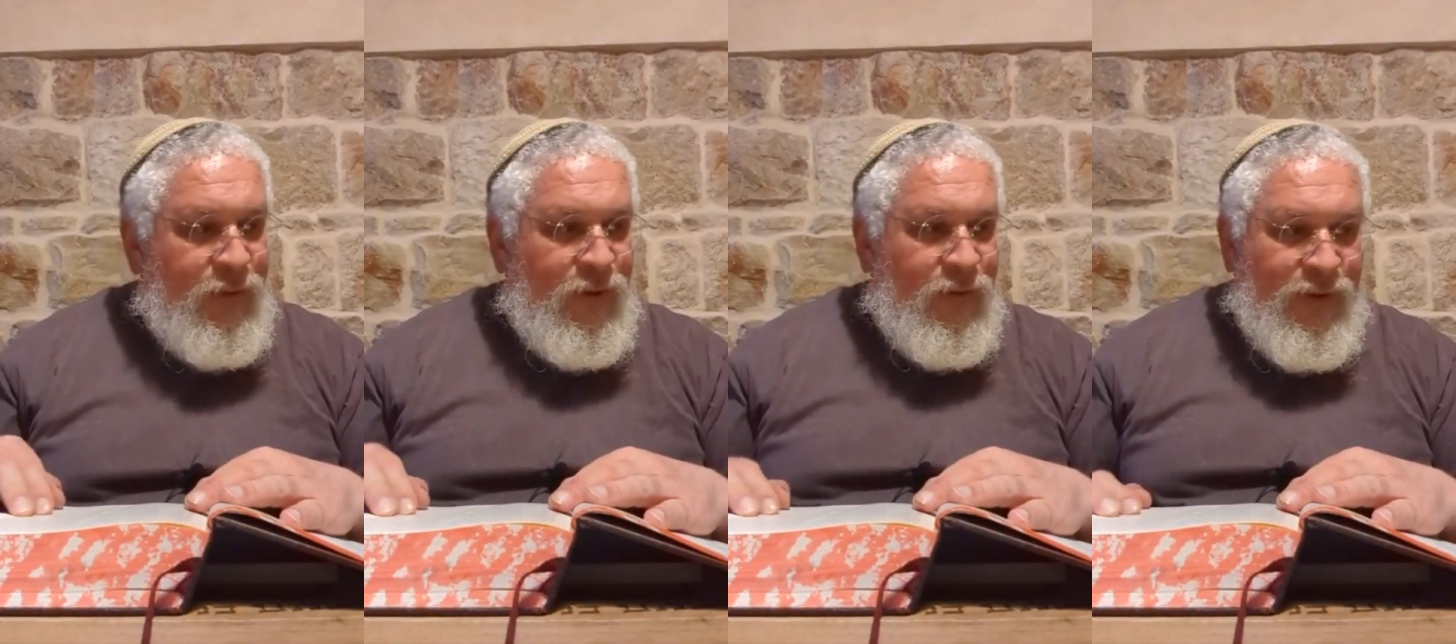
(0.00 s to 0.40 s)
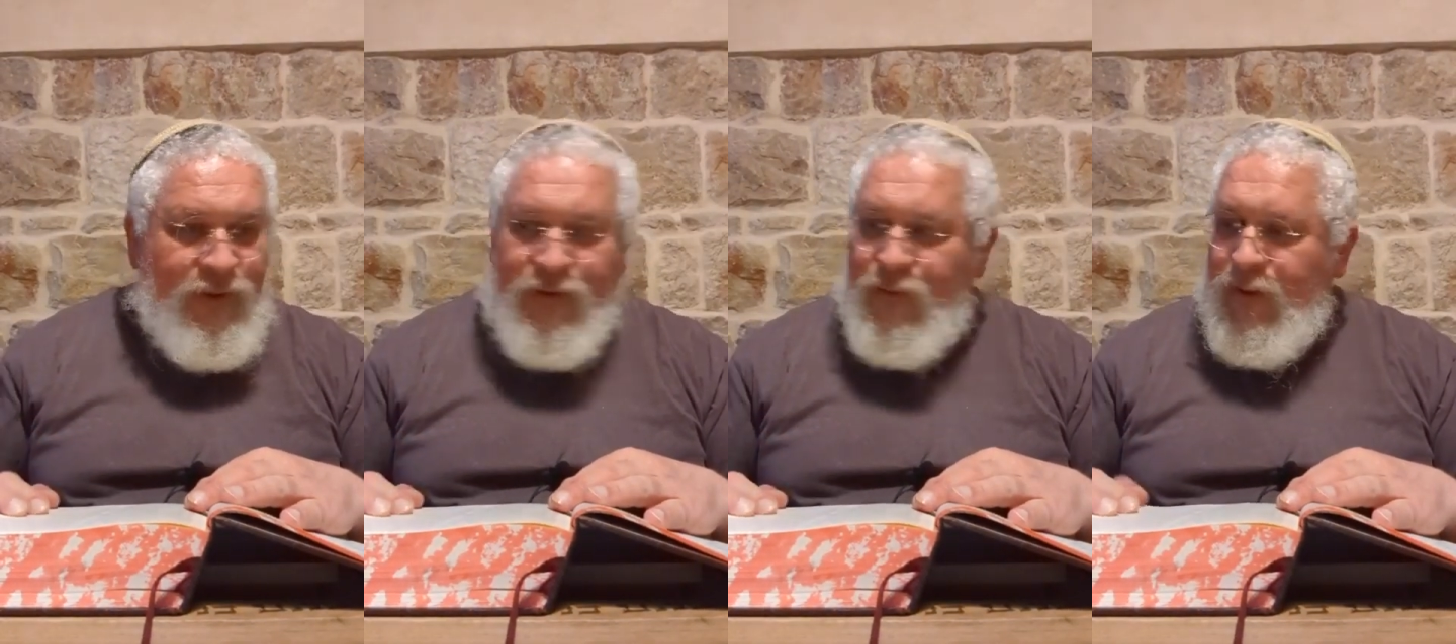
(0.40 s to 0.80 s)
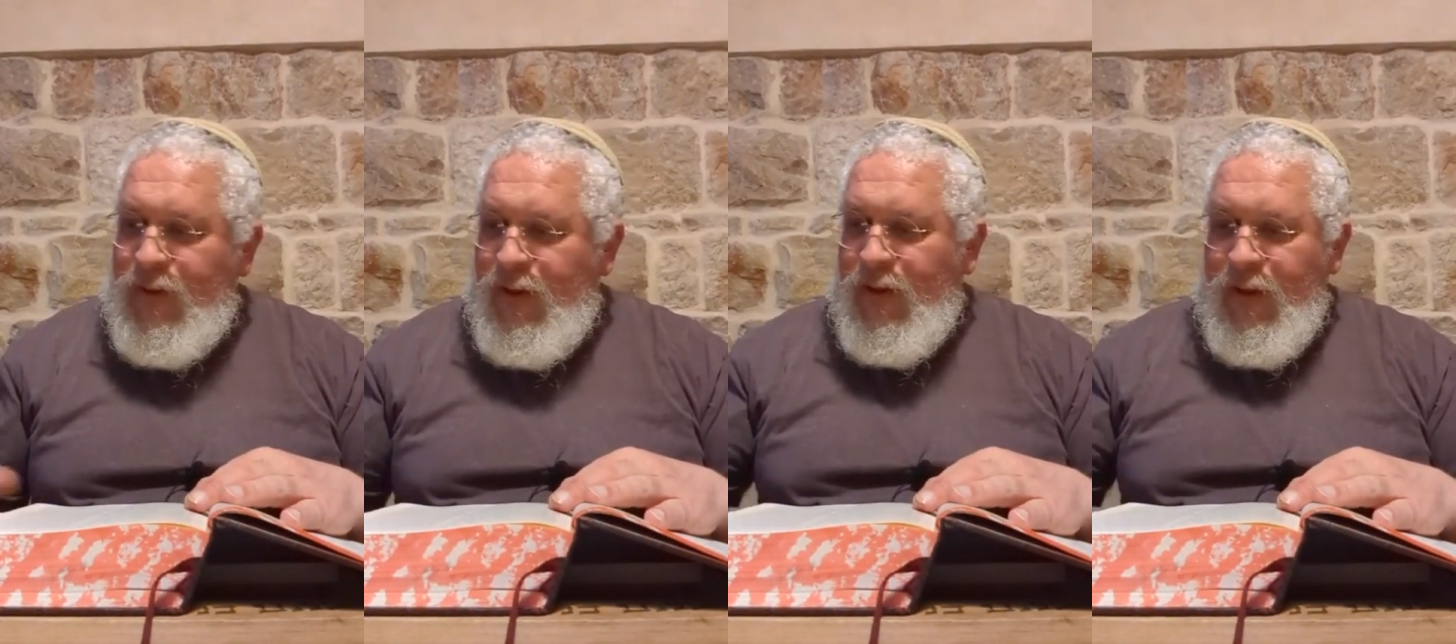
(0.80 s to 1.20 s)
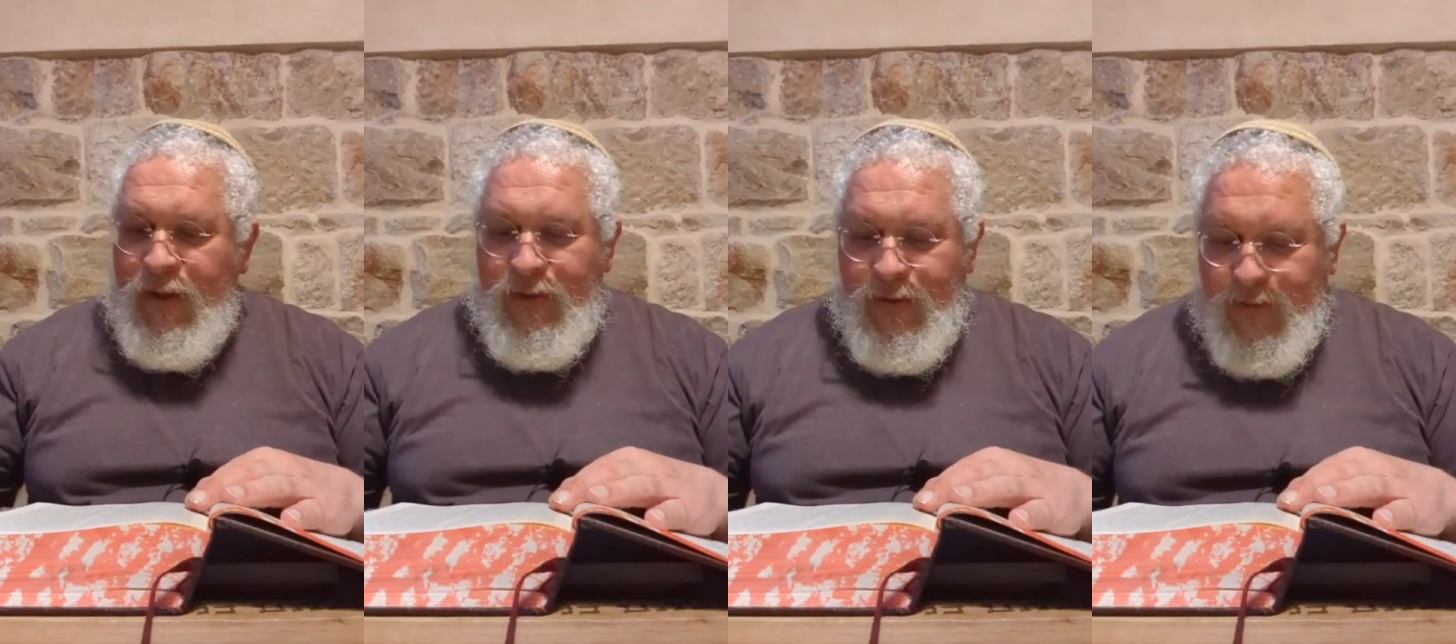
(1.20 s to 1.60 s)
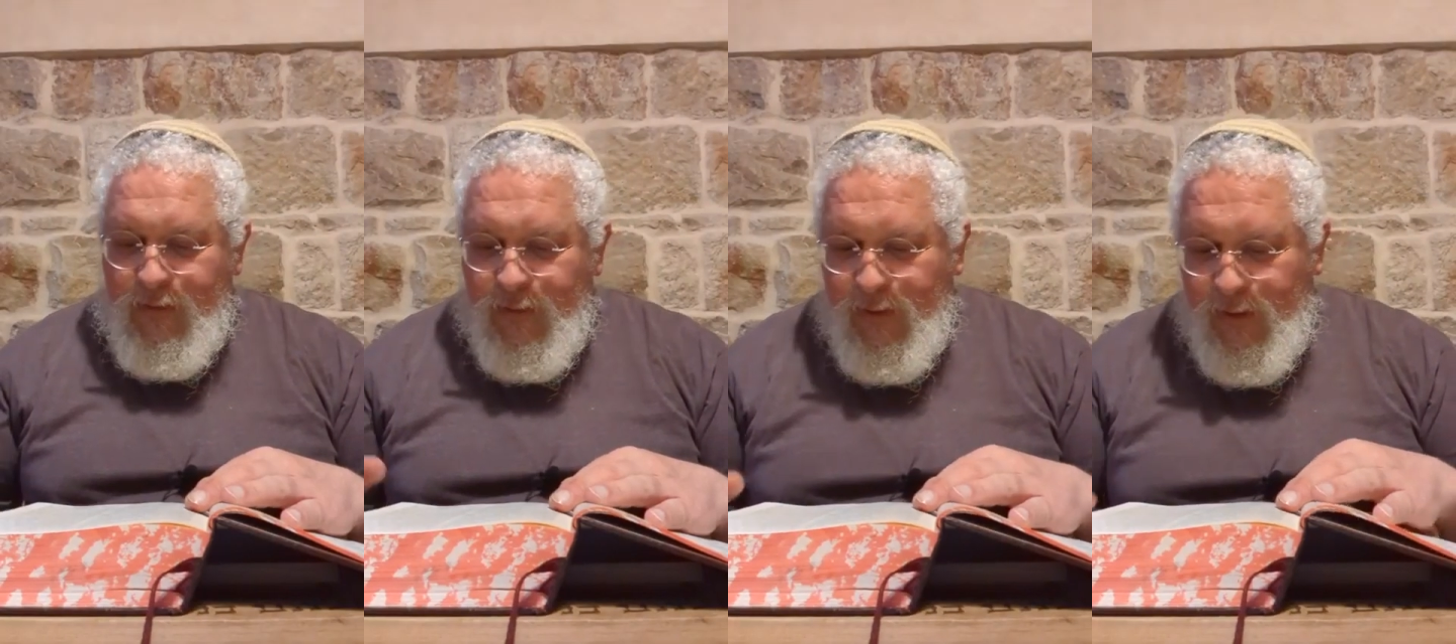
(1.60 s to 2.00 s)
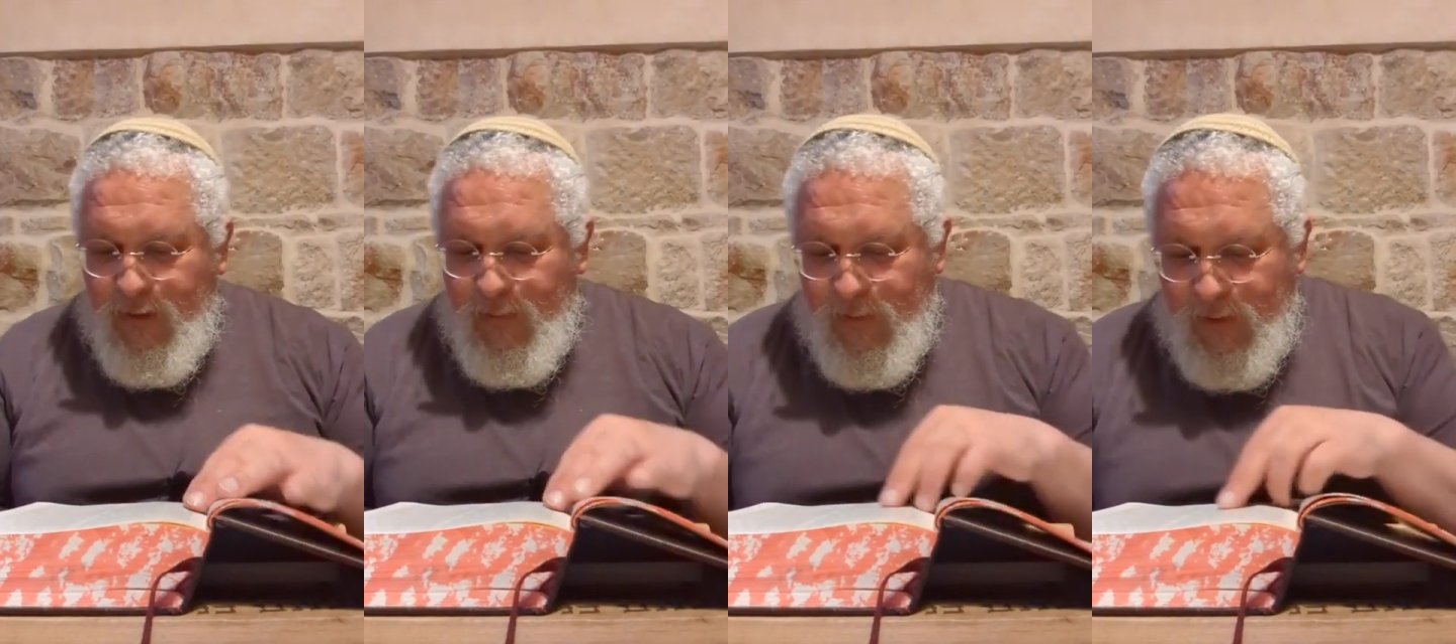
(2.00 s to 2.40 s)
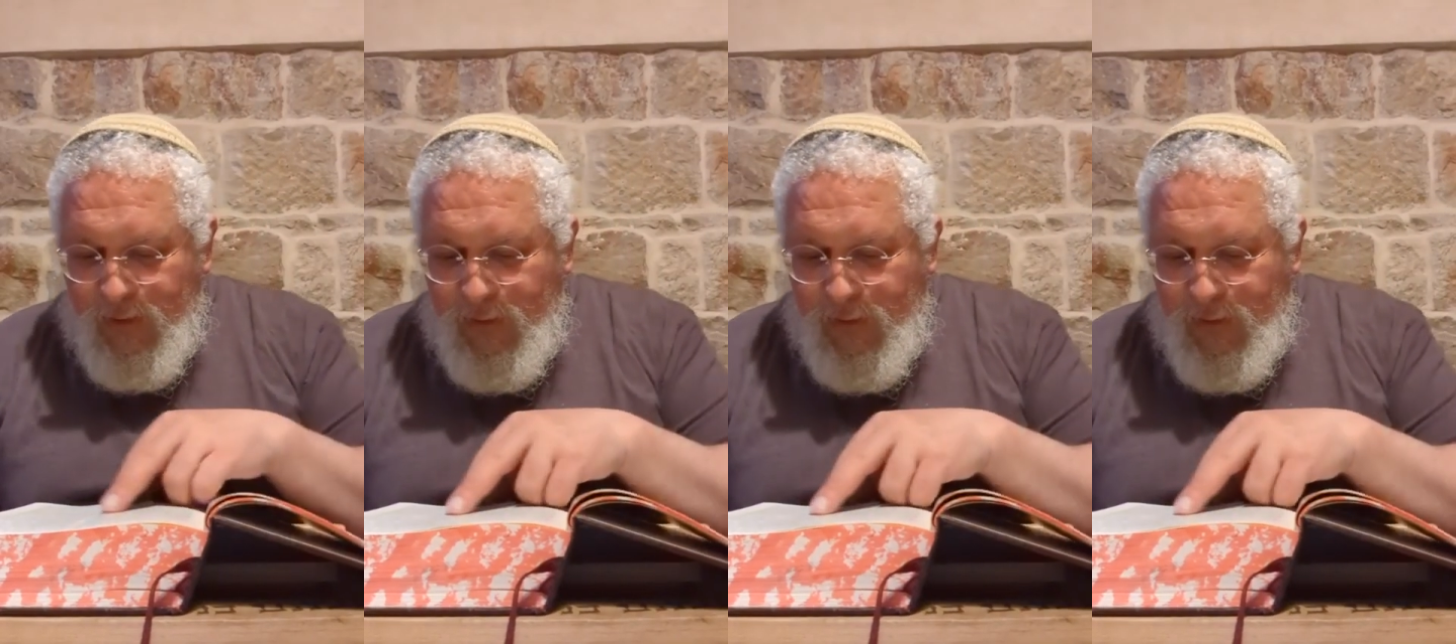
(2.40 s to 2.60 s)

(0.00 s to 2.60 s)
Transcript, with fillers: I'm going to read this quickly, tell the story, and then we're done.